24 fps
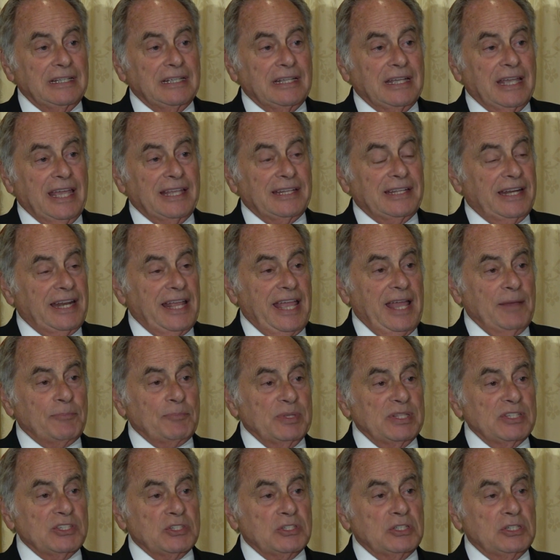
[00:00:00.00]
And it
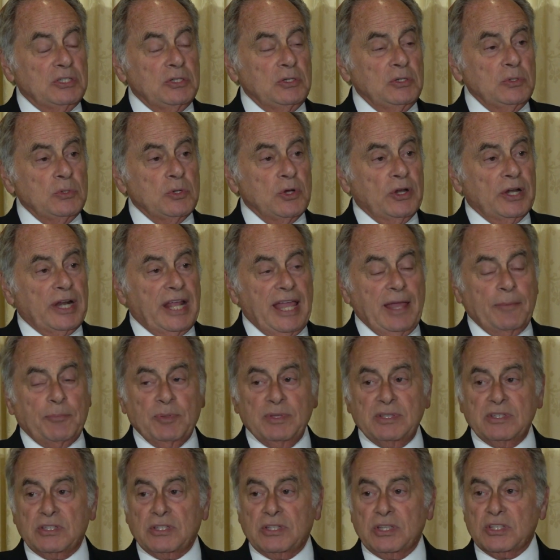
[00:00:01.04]
happens to you, or it
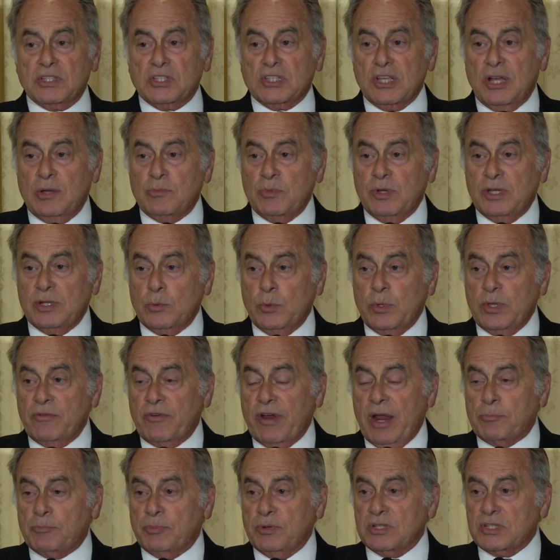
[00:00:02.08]
happens to someone we
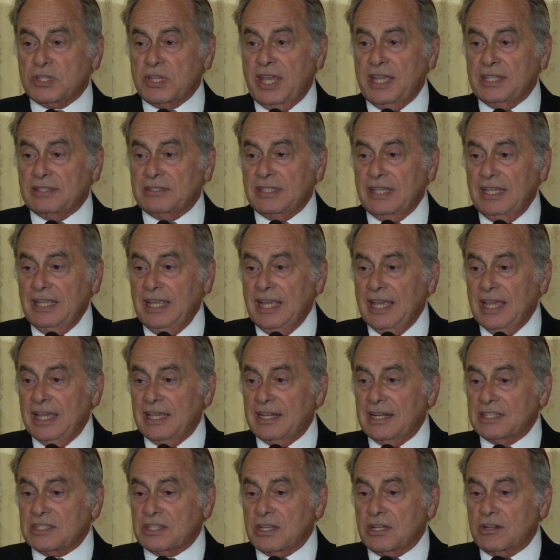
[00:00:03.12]
represent.
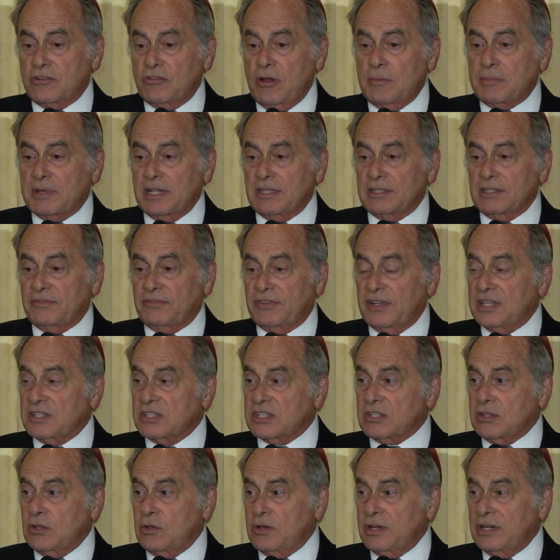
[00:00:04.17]
And as a criminal
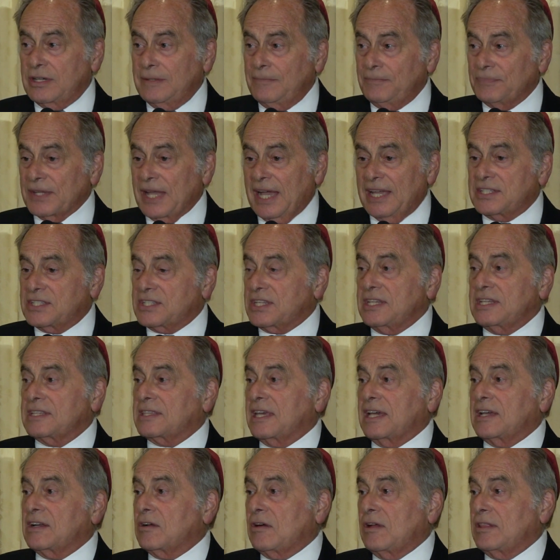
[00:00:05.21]
defense lawyer, I see
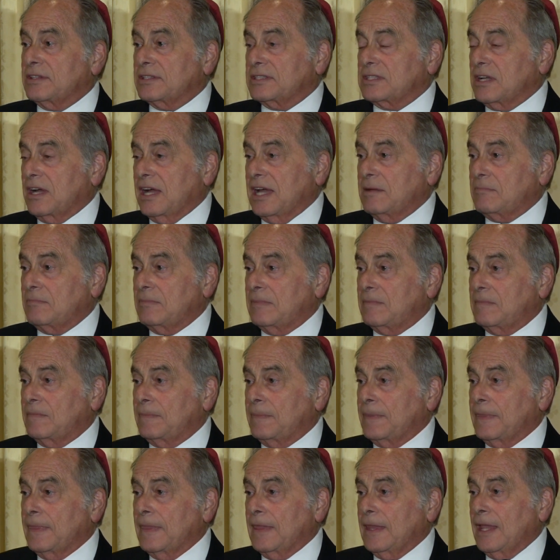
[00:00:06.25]
that all the time.
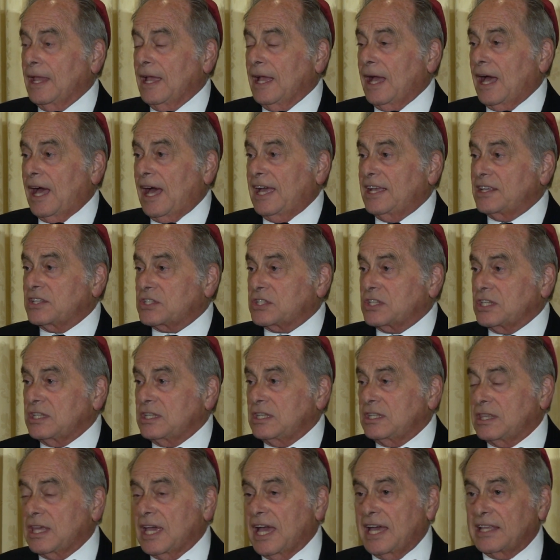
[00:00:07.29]
I
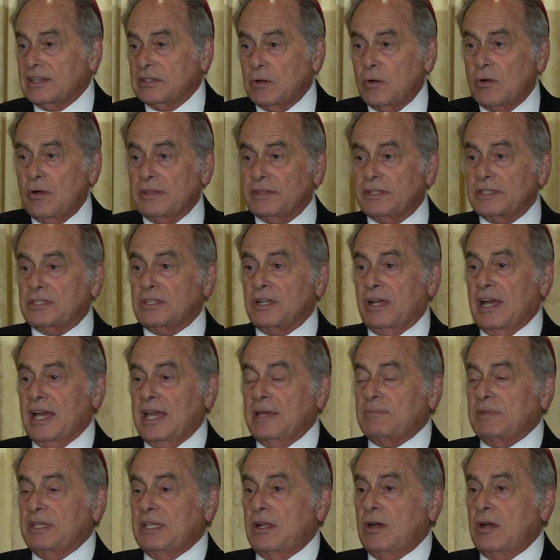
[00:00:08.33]
see that all the time.